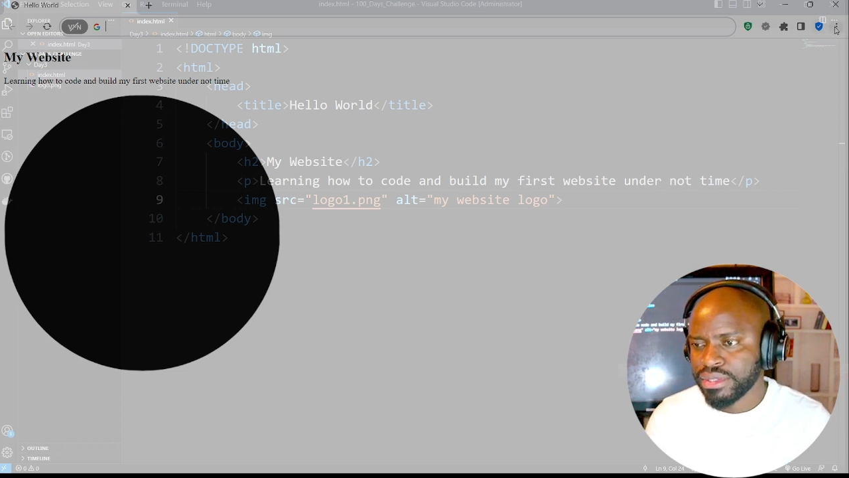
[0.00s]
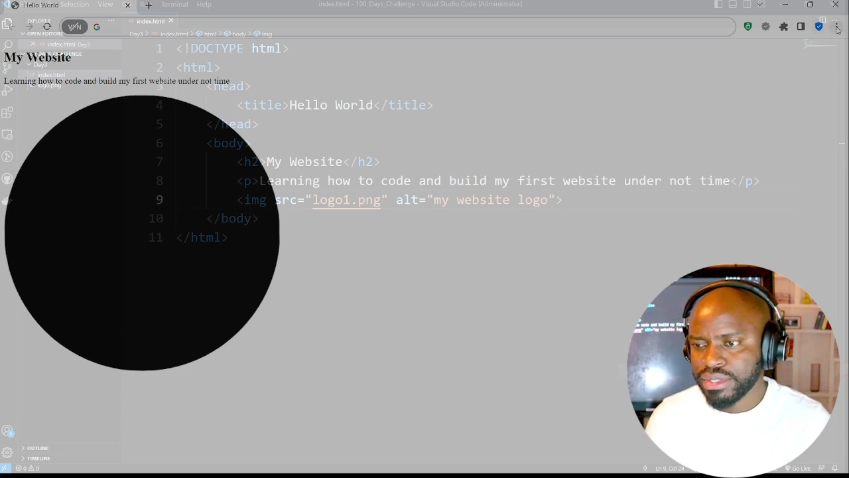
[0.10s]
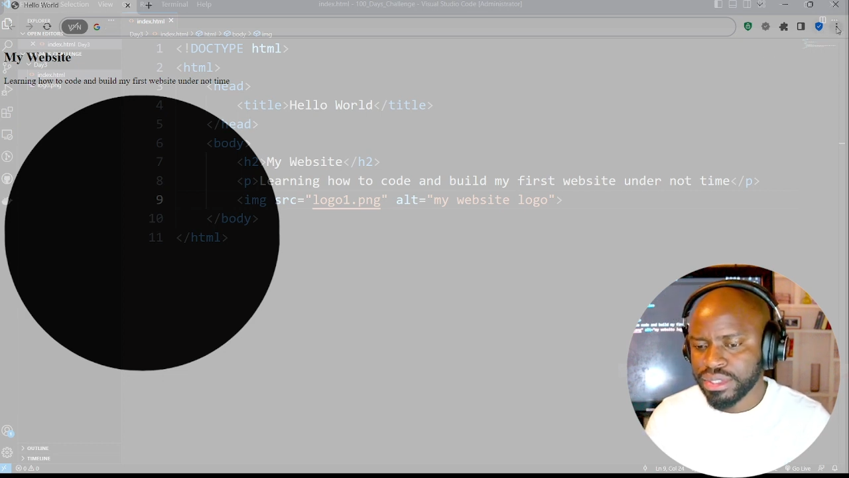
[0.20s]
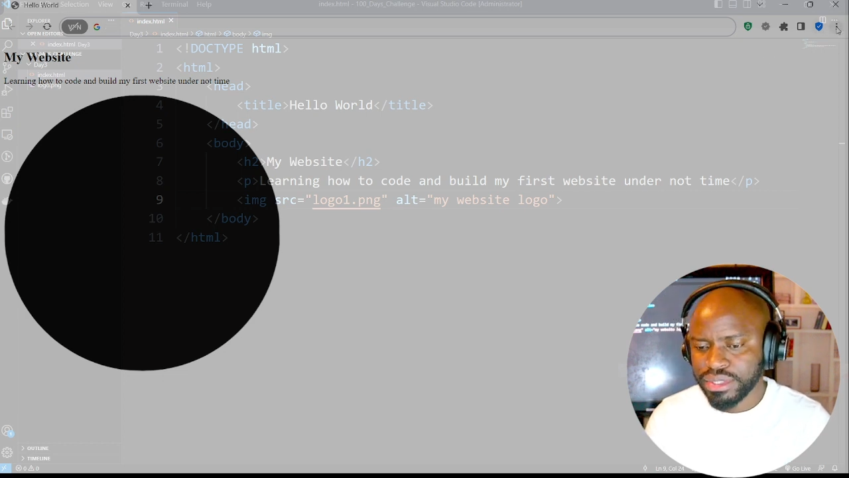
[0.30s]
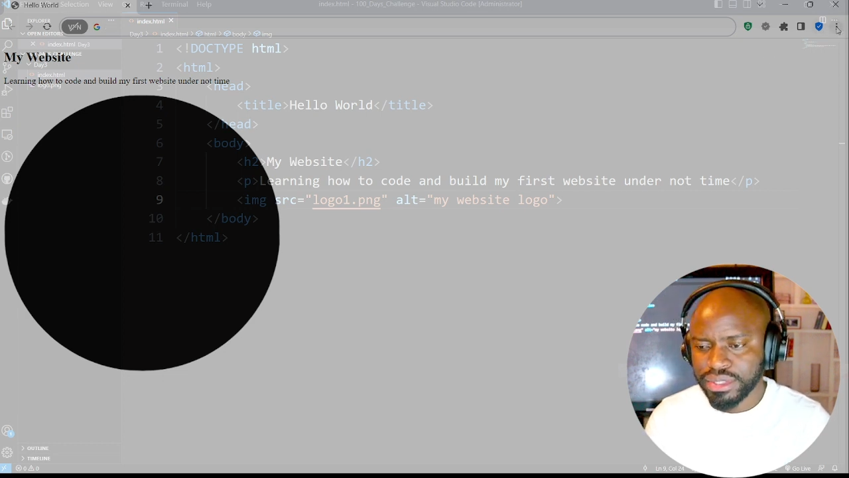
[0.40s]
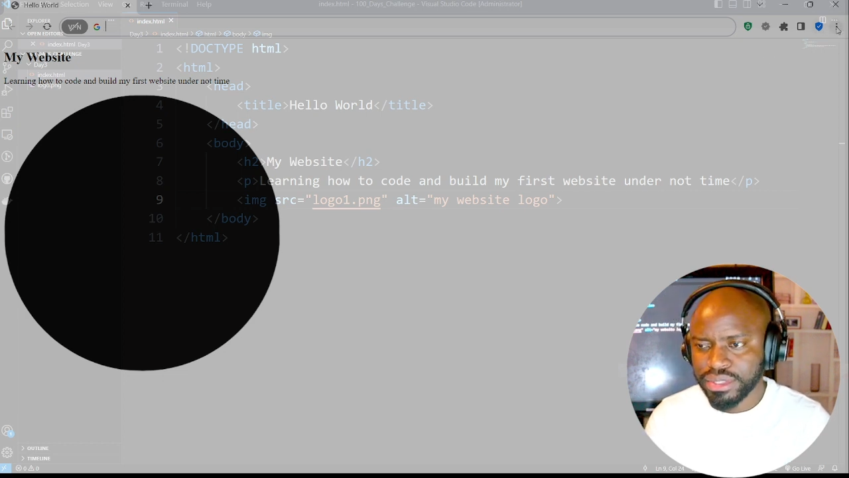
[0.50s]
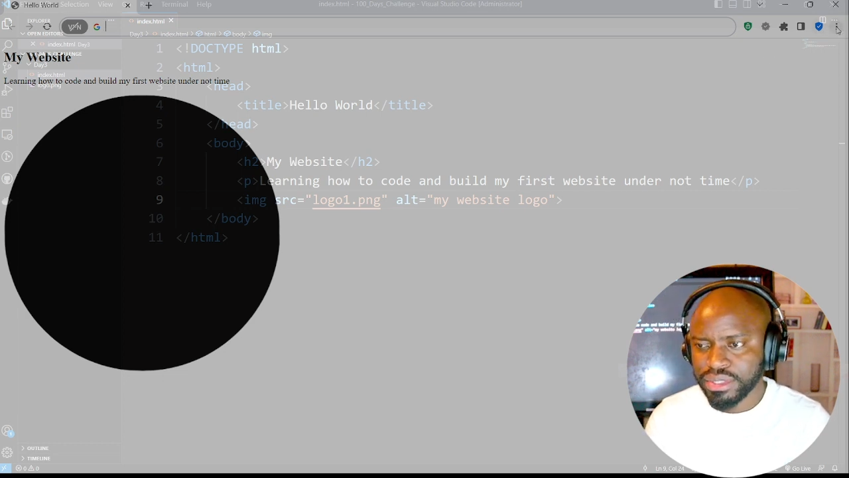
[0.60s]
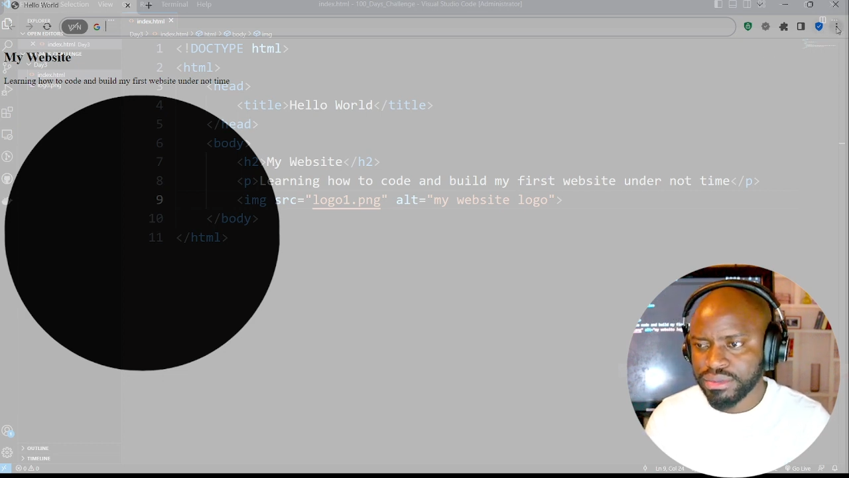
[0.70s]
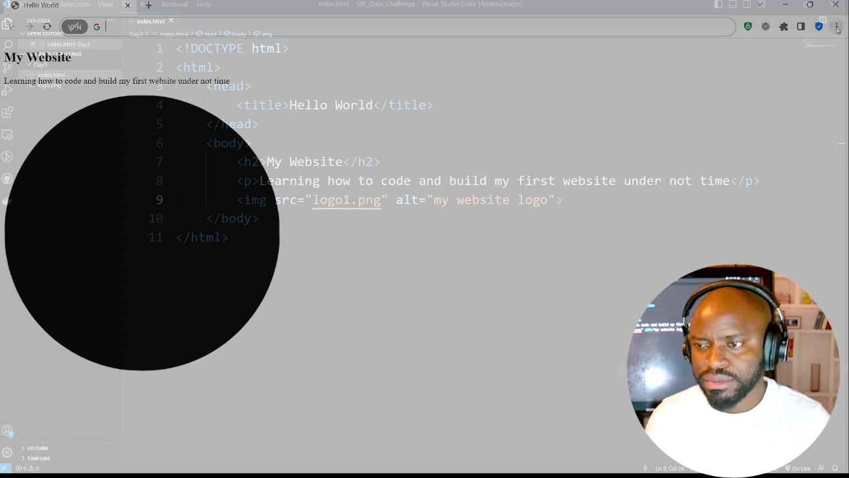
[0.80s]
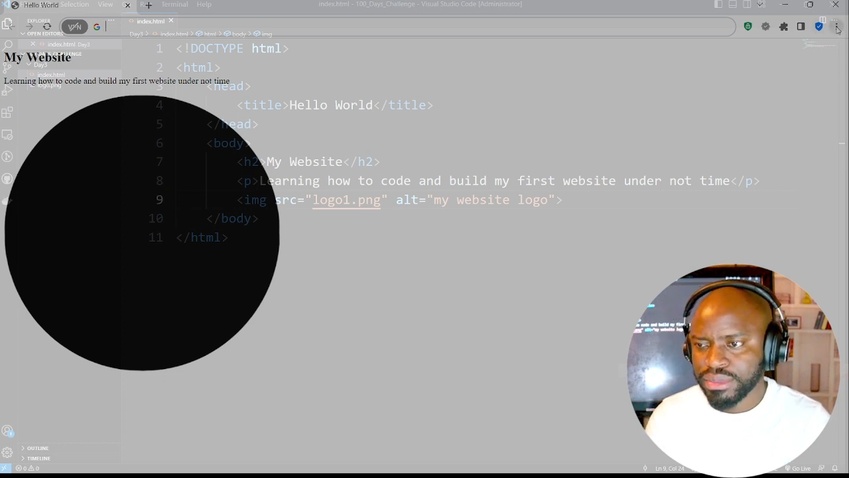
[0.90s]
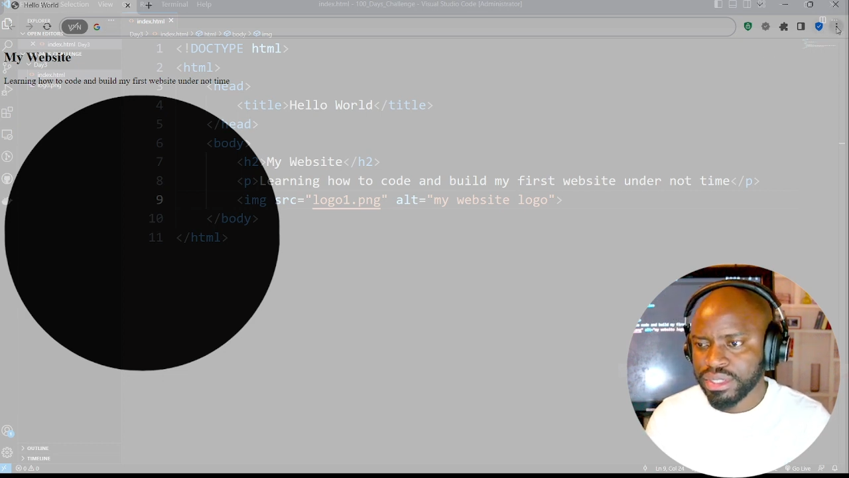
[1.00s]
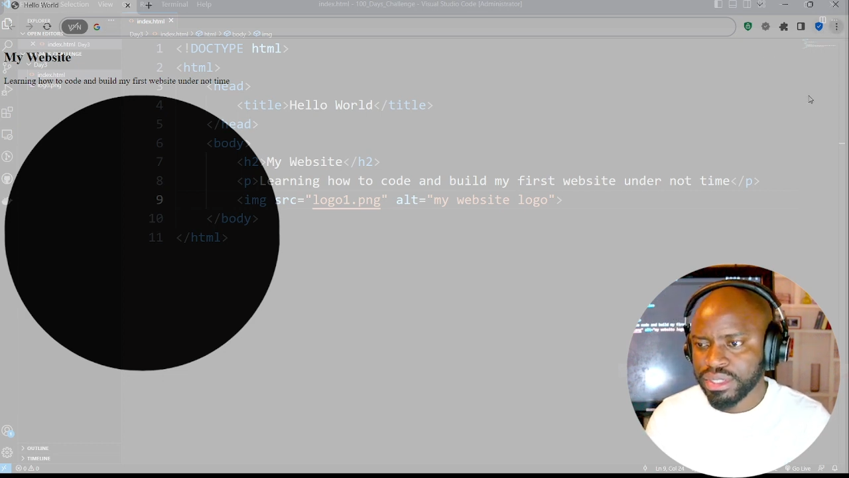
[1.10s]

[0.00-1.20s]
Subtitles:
this is to make it